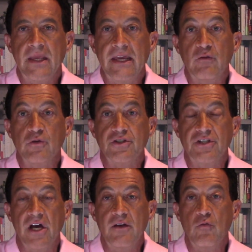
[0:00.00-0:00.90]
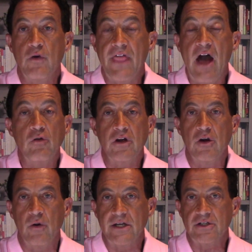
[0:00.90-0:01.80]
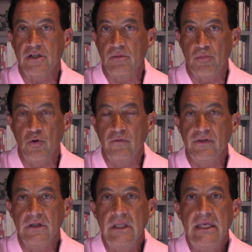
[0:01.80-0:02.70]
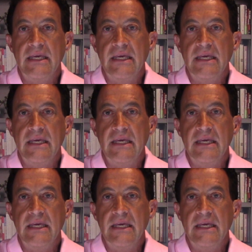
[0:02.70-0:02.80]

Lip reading: it was done without congressional approval.